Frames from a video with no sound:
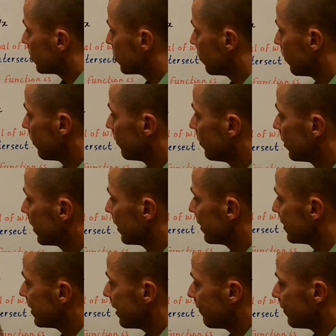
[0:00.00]
So when we look at
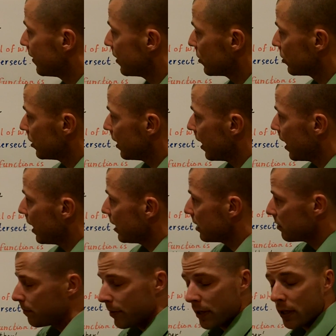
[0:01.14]
the definition,
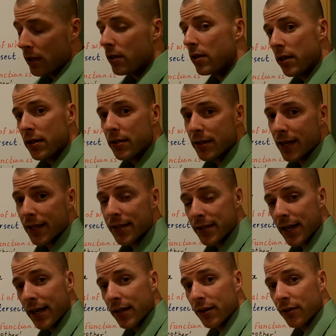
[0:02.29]
A and B is that
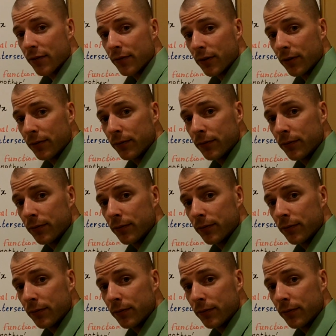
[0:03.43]
set interval,